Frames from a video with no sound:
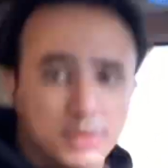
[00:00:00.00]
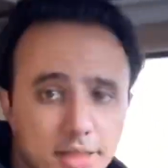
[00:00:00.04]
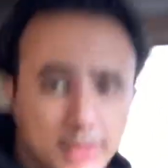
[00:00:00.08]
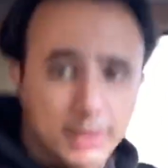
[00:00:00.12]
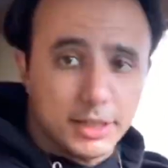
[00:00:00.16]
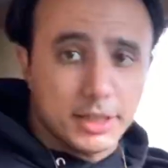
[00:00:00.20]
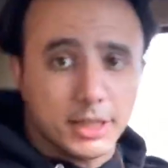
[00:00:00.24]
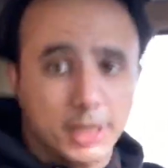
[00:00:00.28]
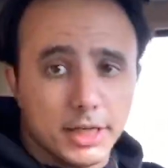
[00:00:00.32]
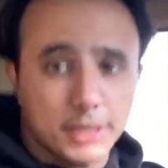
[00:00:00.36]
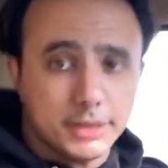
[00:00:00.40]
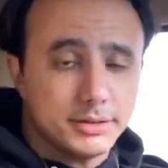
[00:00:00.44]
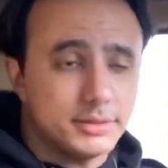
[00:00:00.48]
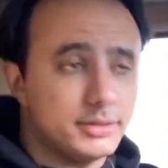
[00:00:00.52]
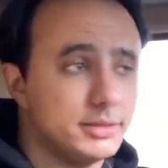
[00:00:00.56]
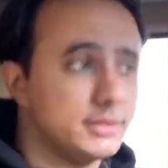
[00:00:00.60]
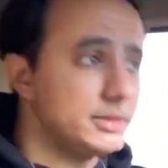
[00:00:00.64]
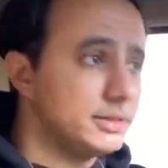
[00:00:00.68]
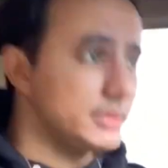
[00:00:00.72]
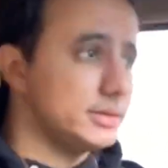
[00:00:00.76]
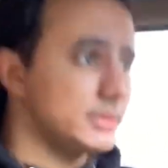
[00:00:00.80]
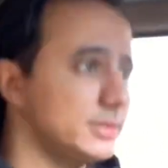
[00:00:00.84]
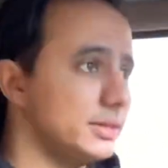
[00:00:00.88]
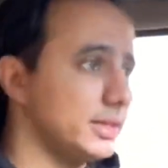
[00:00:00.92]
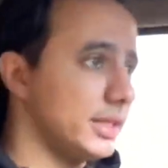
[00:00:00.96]
good.
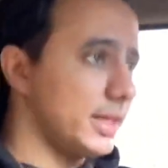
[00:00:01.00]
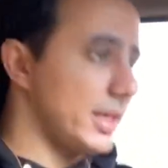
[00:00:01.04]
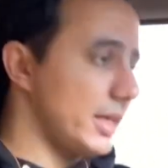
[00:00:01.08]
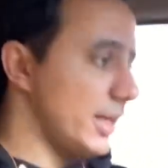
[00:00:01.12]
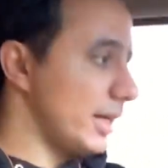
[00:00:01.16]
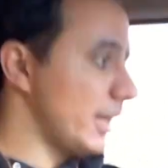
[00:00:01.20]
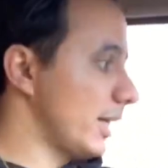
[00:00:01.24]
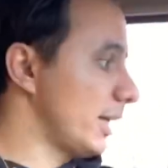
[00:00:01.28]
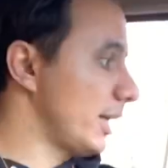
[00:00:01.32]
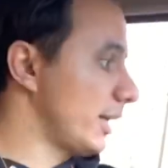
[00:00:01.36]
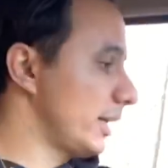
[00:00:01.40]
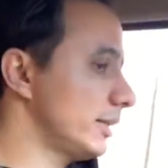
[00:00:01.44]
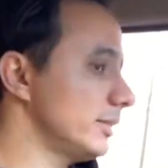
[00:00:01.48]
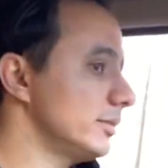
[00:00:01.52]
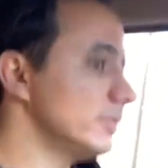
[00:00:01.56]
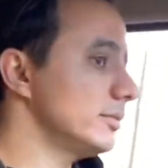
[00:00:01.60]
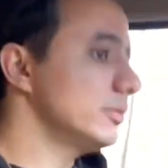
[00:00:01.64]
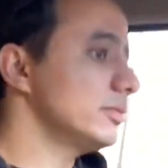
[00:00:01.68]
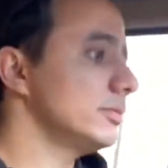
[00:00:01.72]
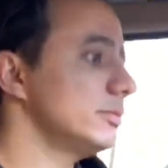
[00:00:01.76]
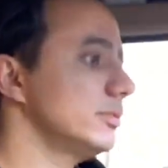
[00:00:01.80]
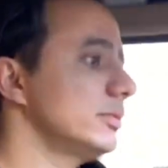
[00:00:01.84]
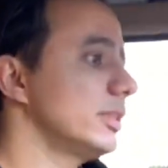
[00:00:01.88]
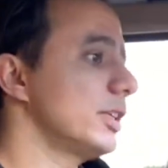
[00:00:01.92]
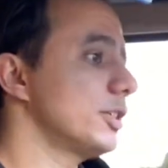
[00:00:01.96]

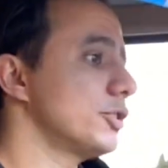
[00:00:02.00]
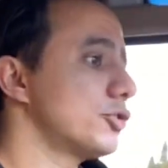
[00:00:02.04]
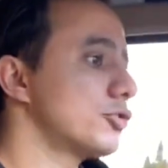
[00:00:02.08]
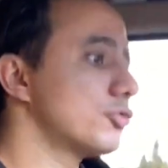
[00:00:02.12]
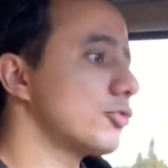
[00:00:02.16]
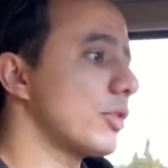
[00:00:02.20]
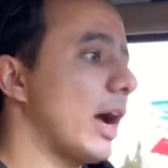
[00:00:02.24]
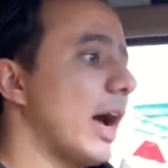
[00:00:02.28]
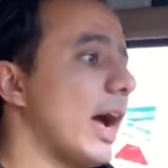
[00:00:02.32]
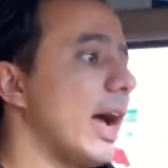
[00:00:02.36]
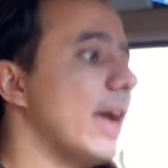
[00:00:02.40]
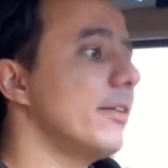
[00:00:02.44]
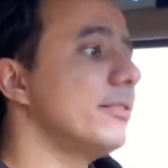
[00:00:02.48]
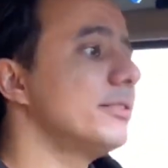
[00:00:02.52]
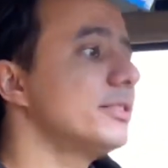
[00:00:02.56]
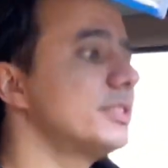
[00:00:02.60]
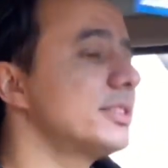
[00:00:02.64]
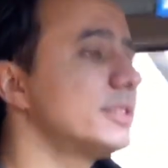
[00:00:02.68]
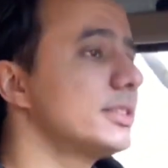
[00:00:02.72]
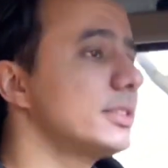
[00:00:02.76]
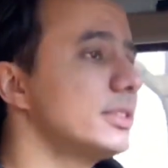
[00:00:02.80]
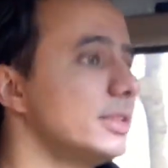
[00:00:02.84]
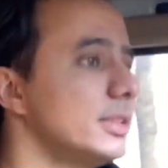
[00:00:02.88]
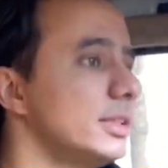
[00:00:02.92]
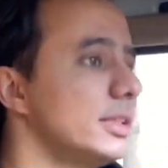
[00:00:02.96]
It
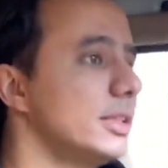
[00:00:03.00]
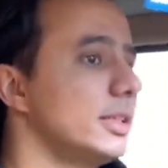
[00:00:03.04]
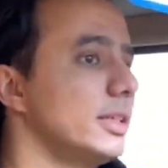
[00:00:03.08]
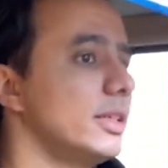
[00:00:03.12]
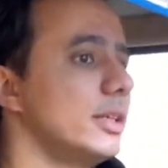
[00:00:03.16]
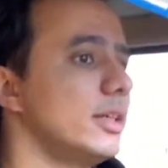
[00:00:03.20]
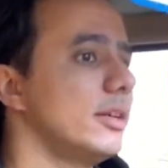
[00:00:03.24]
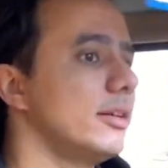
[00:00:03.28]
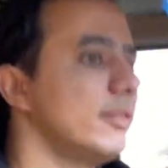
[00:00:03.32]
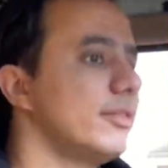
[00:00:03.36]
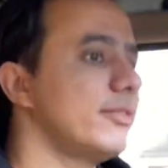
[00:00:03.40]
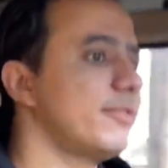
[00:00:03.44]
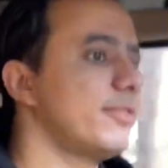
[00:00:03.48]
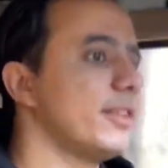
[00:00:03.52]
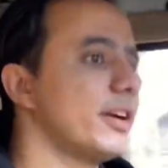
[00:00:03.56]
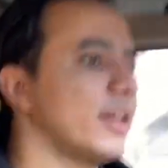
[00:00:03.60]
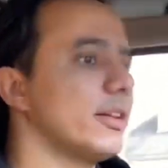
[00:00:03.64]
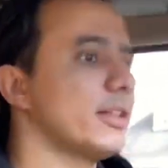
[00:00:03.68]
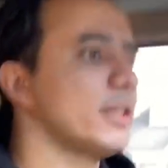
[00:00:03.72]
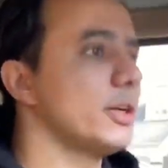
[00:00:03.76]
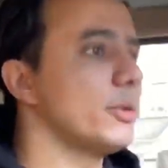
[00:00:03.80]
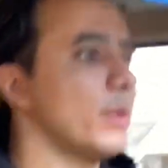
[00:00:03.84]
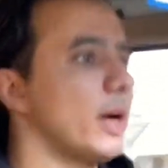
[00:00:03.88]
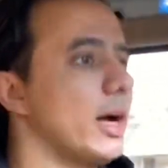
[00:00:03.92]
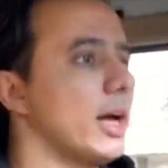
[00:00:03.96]
drives
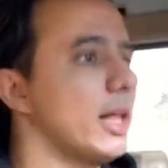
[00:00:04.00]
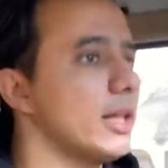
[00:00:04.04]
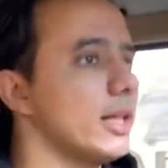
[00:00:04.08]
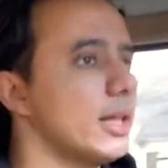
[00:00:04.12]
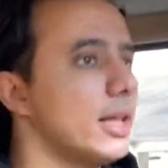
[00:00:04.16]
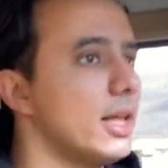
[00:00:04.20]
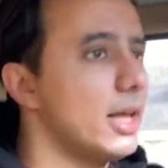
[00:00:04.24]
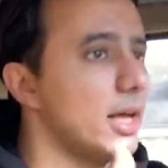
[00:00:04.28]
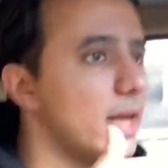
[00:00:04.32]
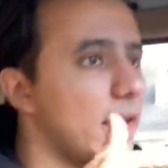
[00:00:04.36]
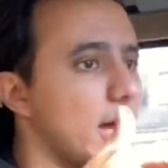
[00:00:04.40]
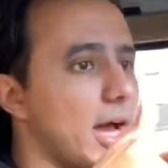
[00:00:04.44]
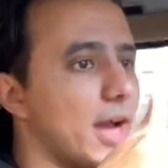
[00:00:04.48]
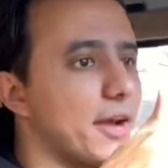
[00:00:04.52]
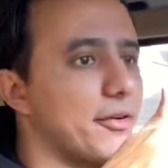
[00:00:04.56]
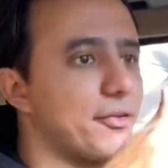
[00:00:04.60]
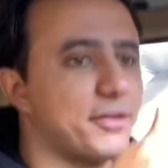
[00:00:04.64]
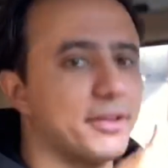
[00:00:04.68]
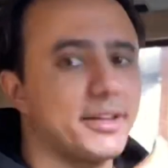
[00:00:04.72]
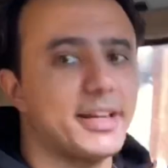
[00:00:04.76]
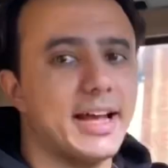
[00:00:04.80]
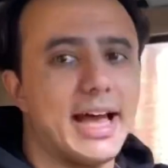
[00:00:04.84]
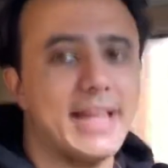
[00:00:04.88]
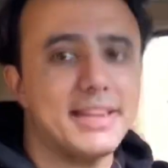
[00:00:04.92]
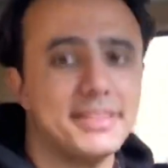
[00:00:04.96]
fairly well. I
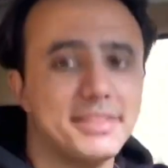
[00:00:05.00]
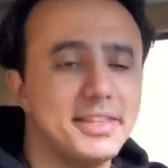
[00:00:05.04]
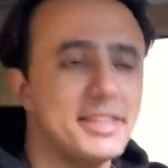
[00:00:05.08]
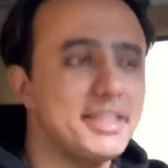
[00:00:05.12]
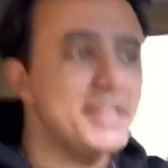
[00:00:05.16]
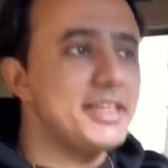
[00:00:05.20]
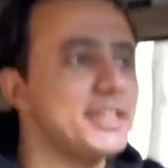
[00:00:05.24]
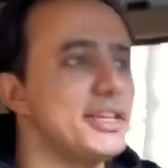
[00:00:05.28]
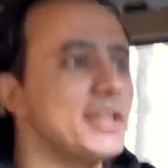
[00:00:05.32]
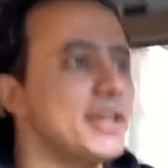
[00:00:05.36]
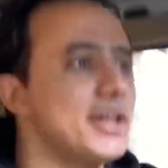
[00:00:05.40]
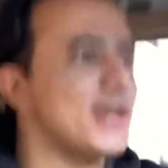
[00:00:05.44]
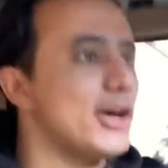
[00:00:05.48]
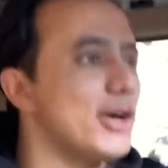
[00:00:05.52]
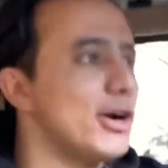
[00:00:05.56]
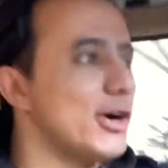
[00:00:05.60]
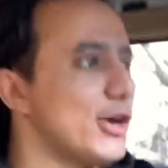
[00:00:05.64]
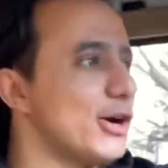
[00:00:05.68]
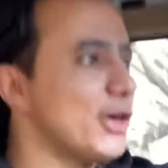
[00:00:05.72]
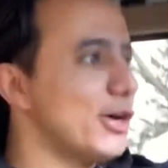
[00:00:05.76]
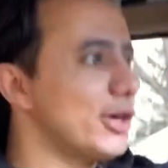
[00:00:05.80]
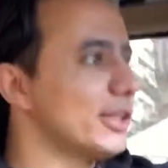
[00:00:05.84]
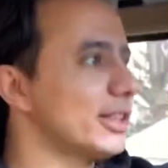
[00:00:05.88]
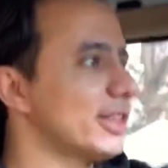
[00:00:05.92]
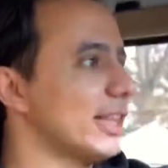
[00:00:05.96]
forgot the
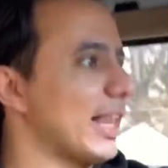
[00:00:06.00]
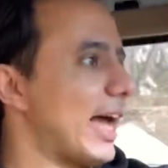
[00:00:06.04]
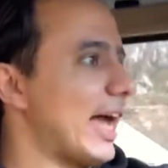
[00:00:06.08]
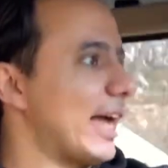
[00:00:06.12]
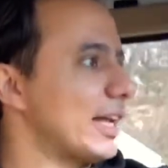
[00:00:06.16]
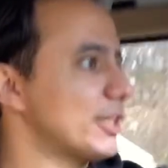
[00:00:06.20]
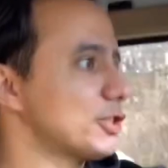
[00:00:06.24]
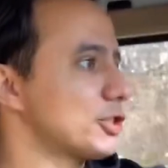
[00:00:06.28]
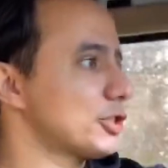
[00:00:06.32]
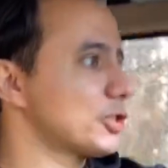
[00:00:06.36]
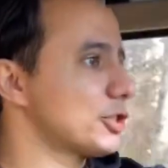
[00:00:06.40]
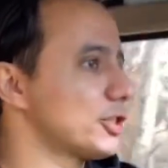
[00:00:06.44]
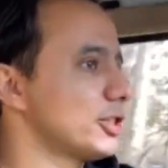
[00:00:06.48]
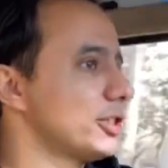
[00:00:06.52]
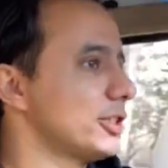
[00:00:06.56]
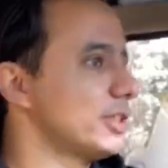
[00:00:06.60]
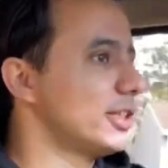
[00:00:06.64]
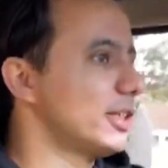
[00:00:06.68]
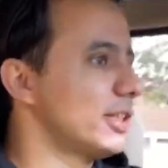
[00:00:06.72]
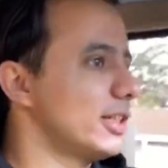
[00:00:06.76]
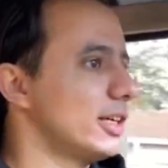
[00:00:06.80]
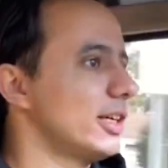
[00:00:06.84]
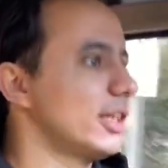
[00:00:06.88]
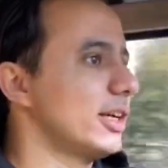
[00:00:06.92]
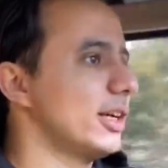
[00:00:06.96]
hood latch.
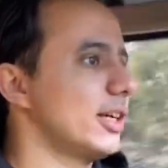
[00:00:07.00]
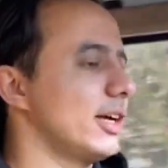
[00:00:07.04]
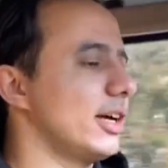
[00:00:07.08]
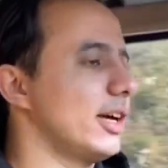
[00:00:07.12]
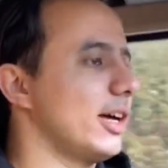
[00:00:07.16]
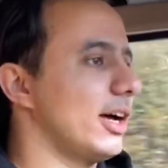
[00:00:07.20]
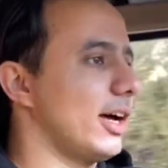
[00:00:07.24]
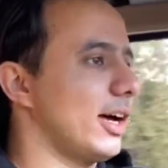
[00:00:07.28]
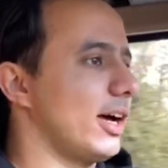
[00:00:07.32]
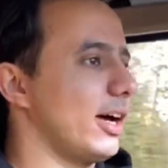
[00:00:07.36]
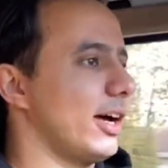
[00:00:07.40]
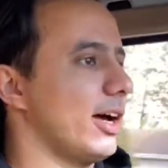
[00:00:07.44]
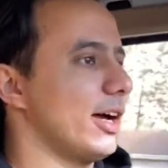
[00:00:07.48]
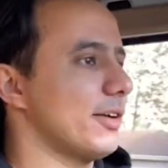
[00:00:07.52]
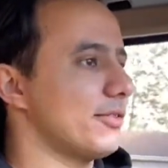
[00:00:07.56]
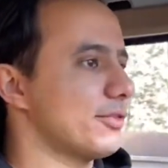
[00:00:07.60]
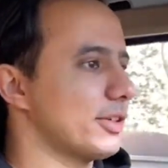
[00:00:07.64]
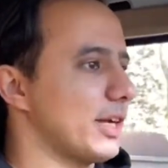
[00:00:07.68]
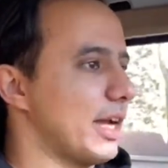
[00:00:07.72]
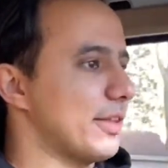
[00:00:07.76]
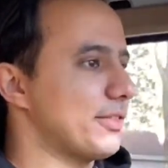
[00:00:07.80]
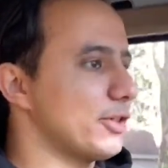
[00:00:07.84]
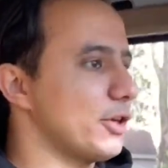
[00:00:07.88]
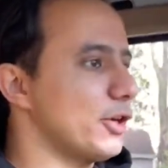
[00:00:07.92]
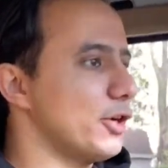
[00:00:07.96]
I
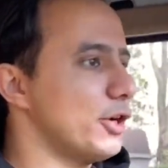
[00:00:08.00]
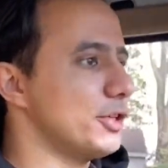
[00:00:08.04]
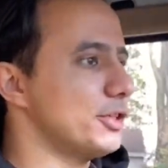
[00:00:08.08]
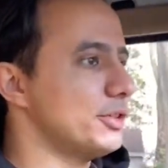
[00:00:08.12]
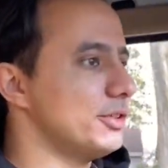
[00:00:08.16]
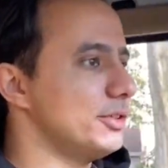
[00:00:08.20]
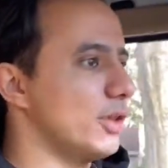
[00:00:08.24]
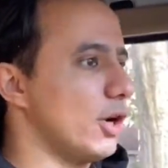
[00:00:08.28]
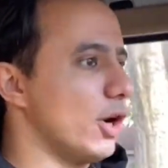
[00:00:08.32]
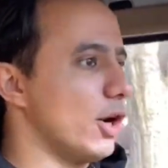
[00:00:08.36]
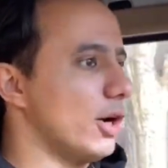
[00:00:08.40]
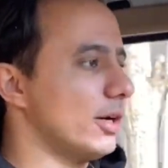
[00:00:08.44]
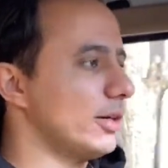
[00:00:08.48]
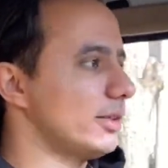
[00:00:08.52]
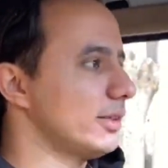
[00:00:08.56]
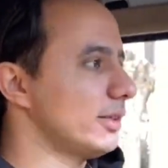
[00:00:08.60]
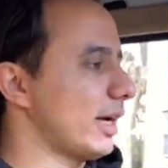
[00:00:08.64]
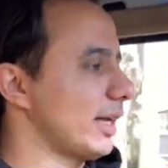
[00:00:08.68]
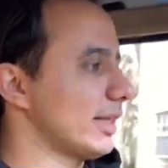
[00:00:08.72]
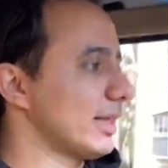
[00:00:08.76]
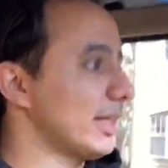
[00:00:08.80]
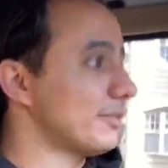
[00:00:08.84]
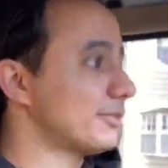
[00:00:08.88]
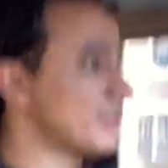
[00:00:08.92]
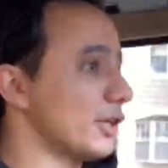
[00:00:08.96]
forgot the hood. I
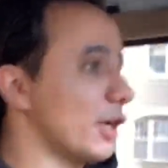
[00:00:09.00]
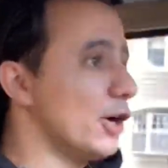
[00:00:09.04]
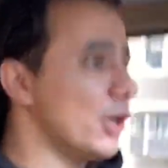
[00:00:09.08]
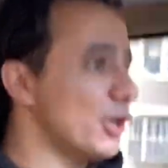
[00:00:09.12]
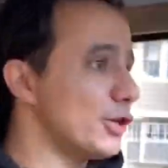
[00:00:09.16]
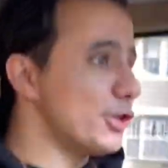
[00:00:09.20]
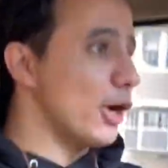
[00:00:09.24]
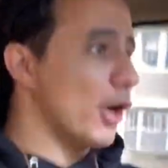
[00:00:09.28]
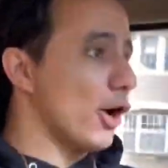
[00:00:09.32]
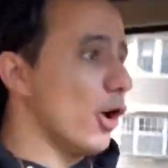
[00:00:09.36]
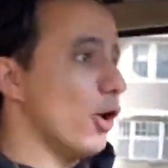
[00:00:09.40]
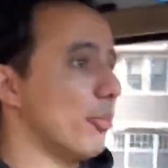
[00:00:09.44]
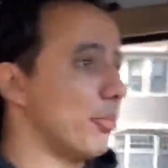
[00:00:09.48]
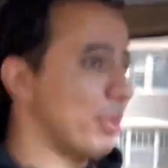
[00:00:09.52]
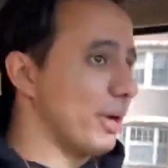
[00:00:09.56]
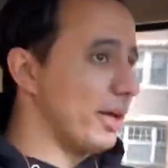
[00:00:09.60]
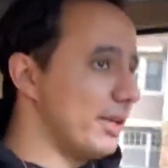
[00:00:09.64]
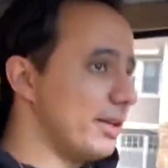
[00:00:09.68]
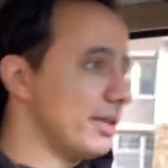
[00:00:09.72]
left the hood open,